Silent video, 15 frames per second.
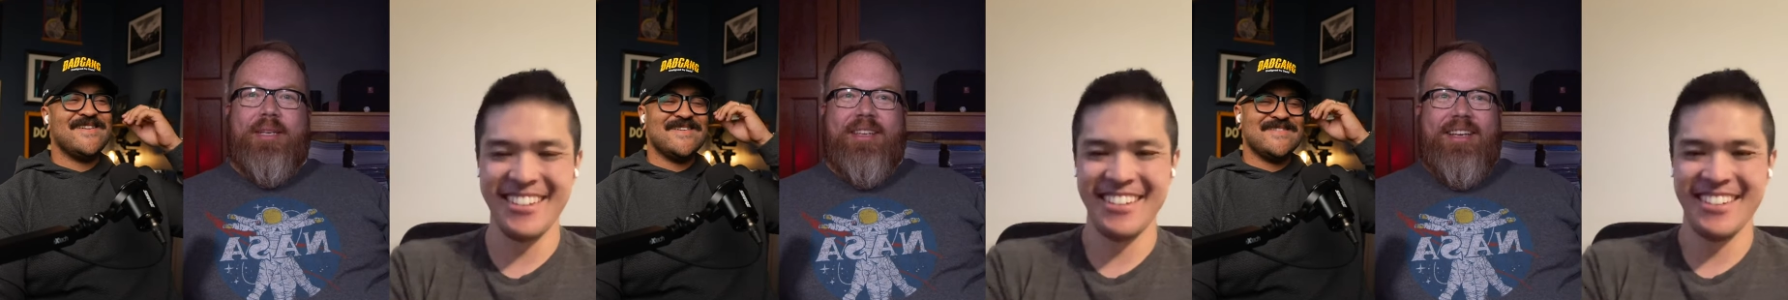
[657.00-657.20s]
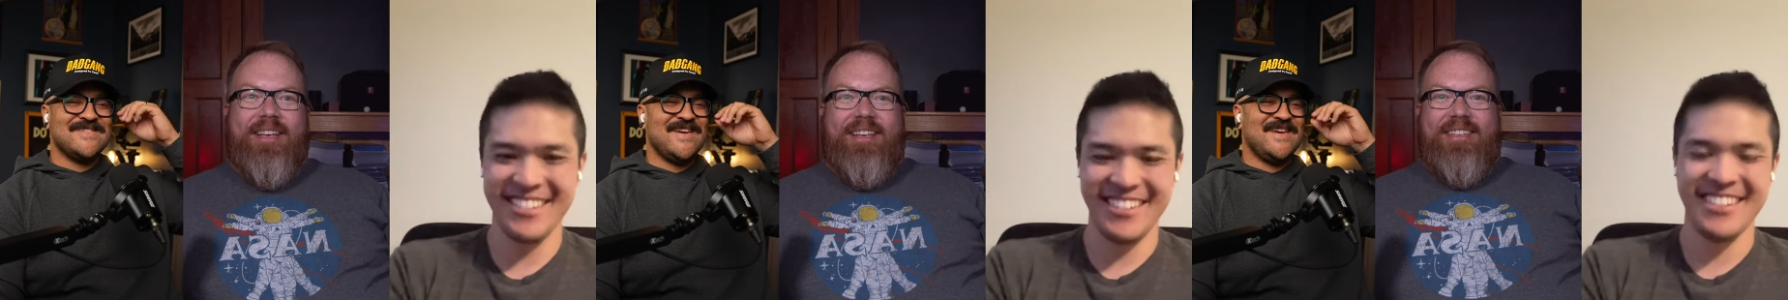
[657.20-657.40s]

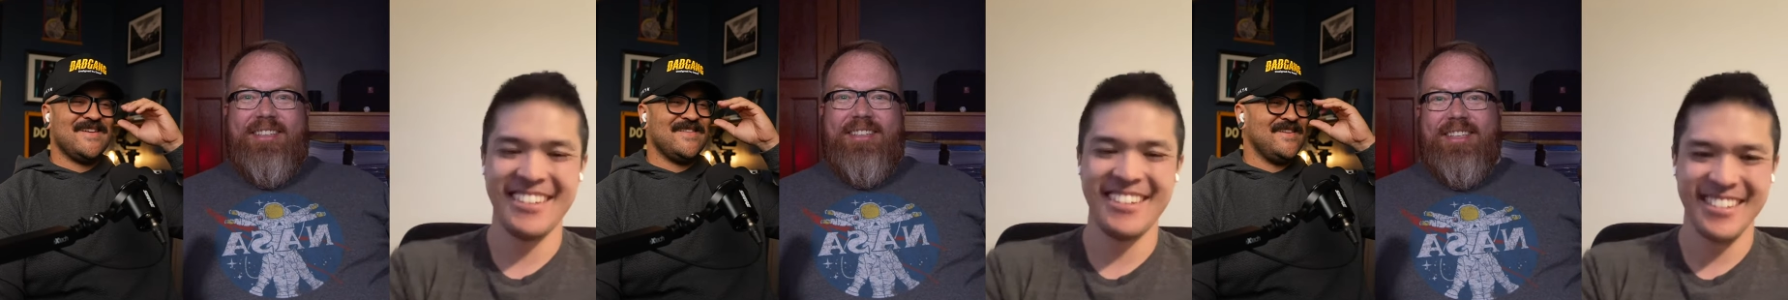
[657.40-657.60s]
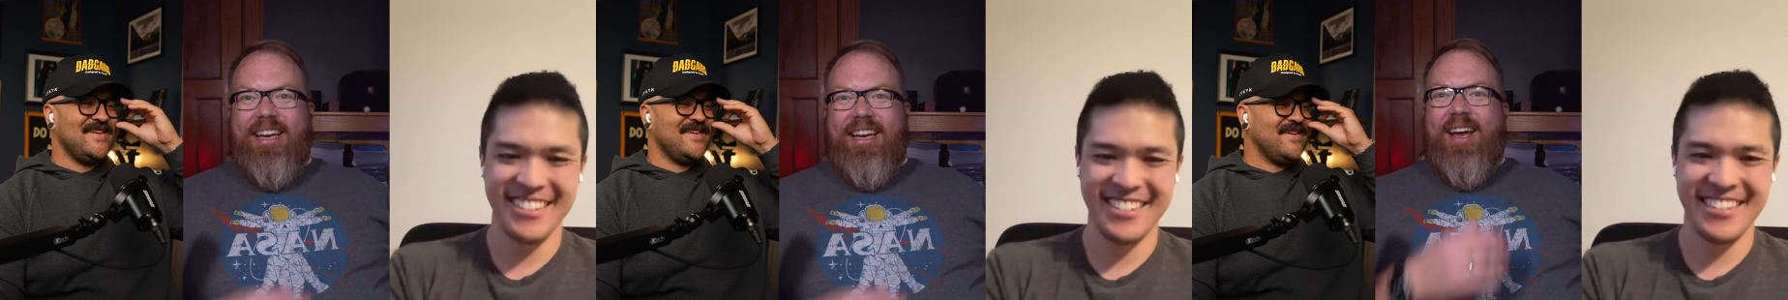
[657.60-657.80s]

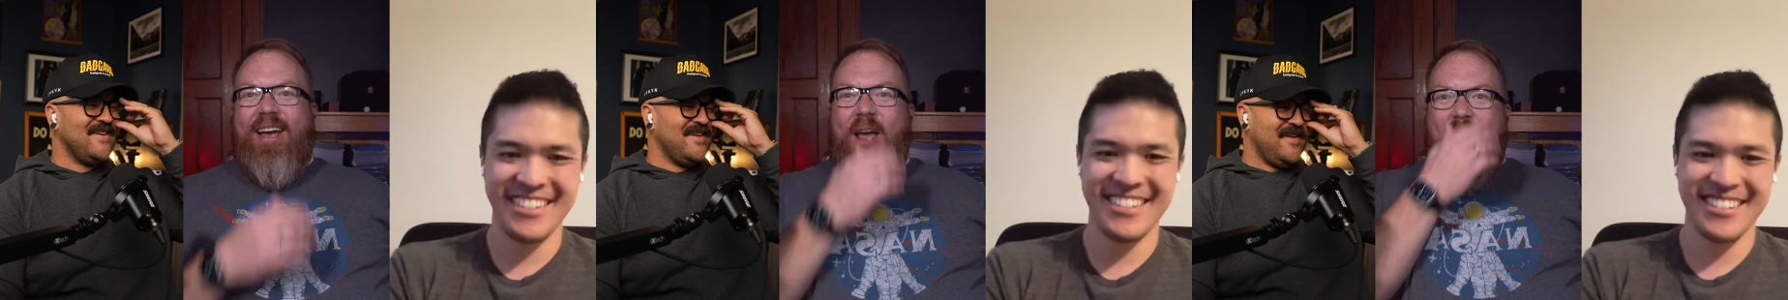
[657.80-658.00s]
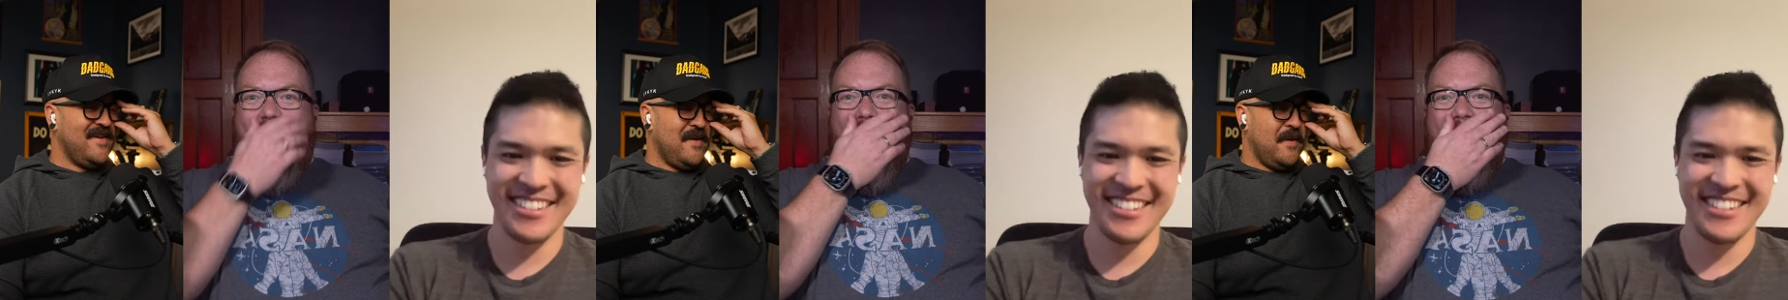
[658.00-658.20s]
Speaker 1: exactly. Yeah, yeah,
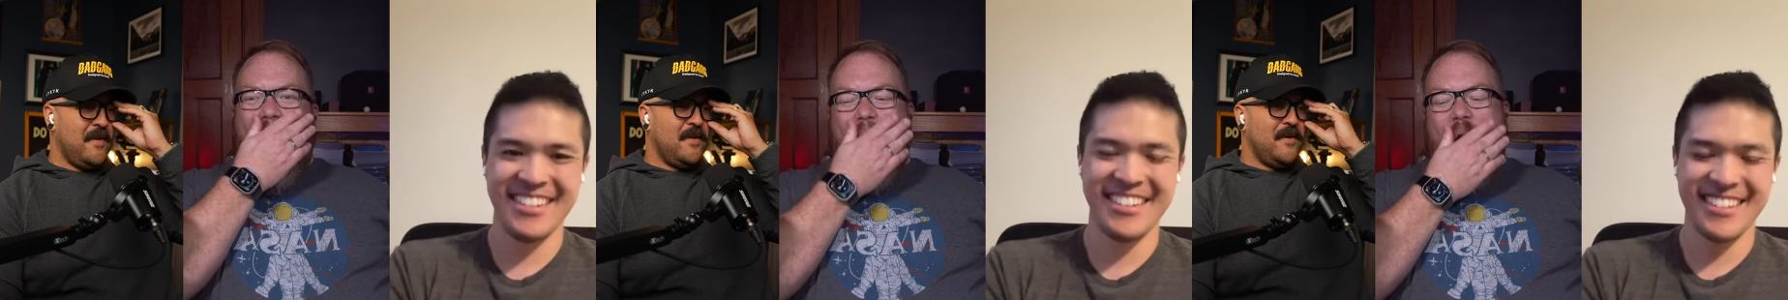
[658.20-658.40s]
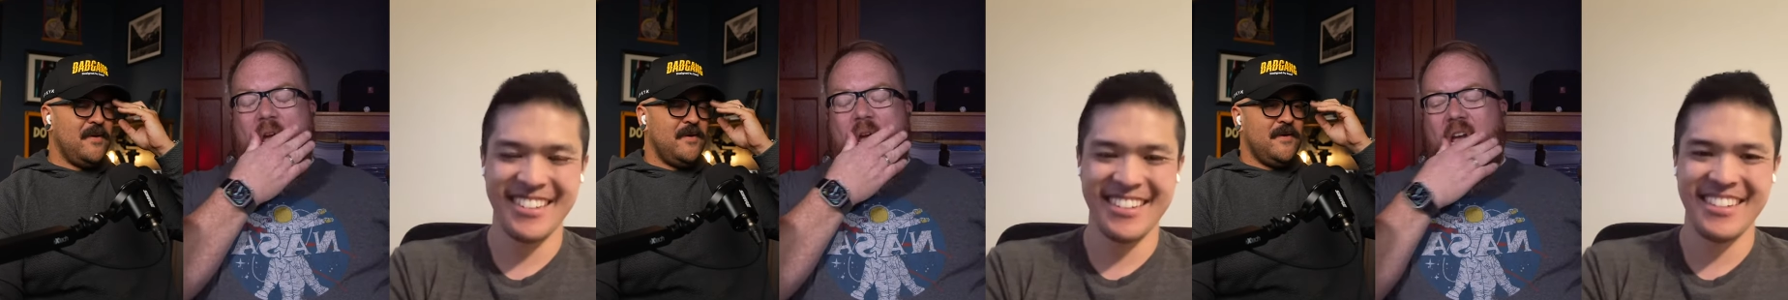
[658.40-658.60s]

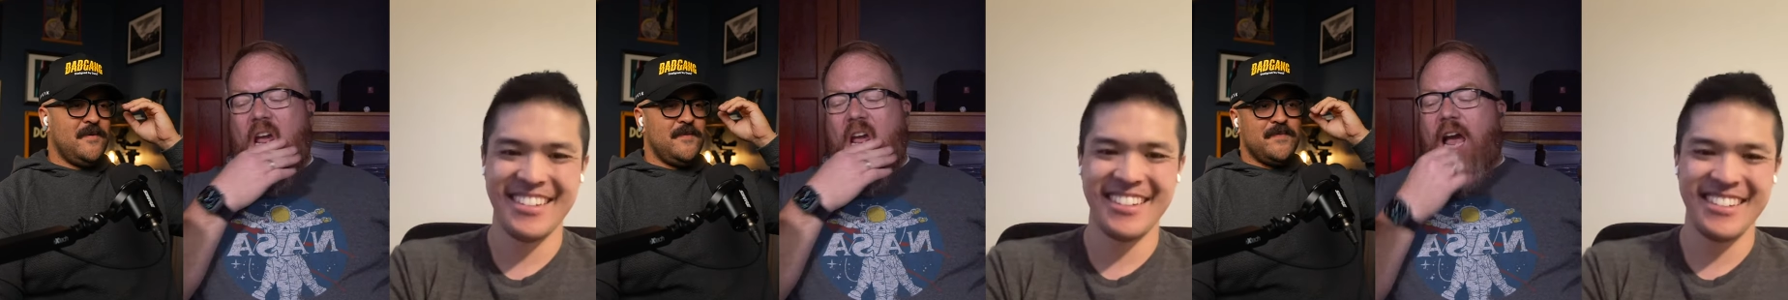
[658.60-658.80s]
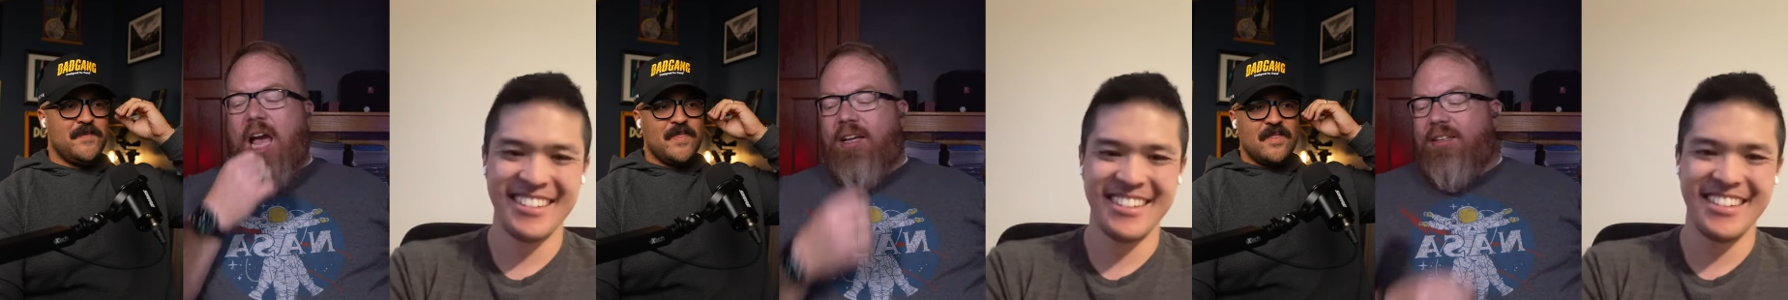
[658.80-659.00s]
yeah,
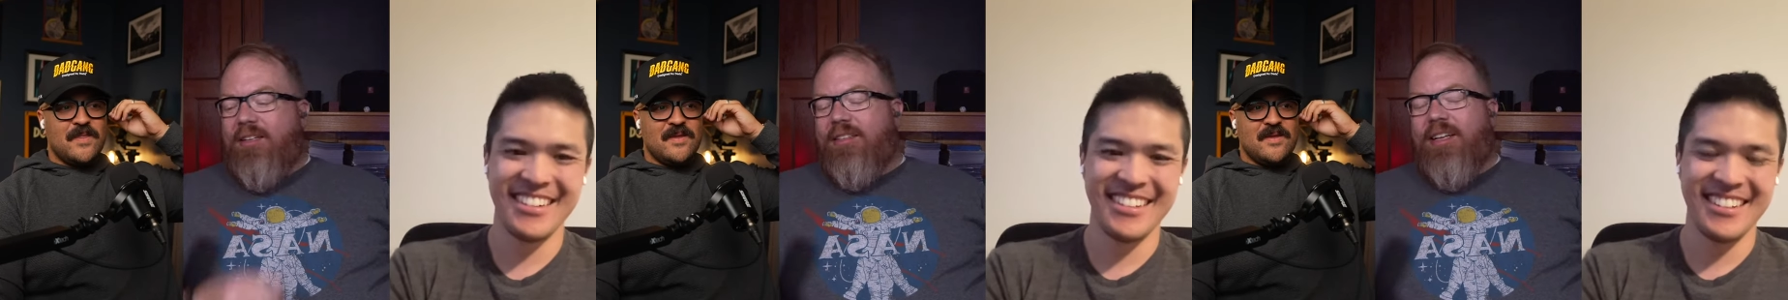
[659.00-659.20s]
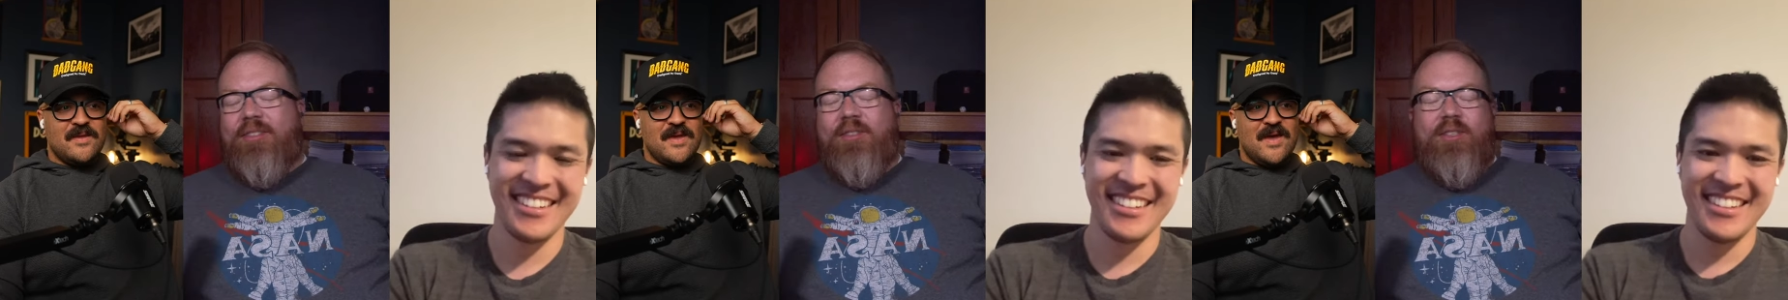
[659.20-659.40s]
that's
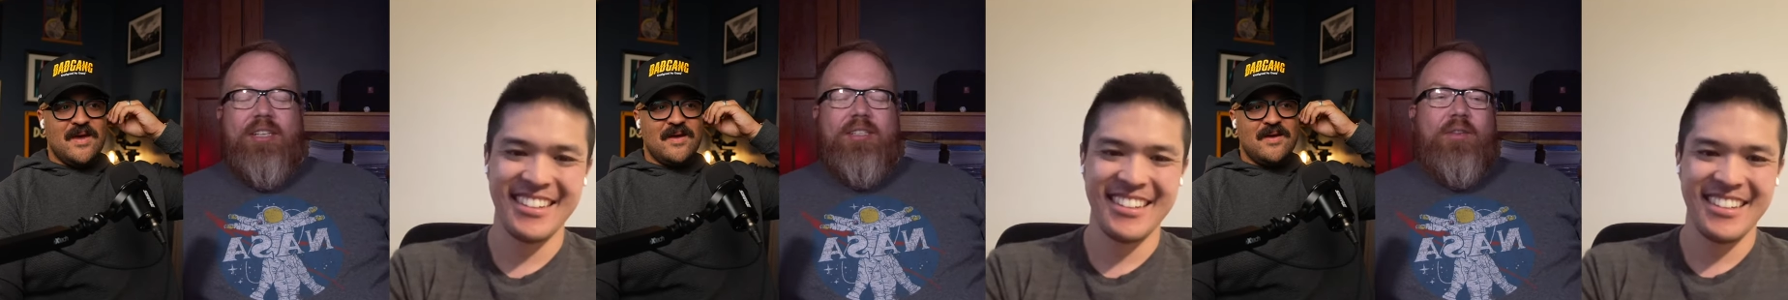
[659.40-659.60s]
that's a fair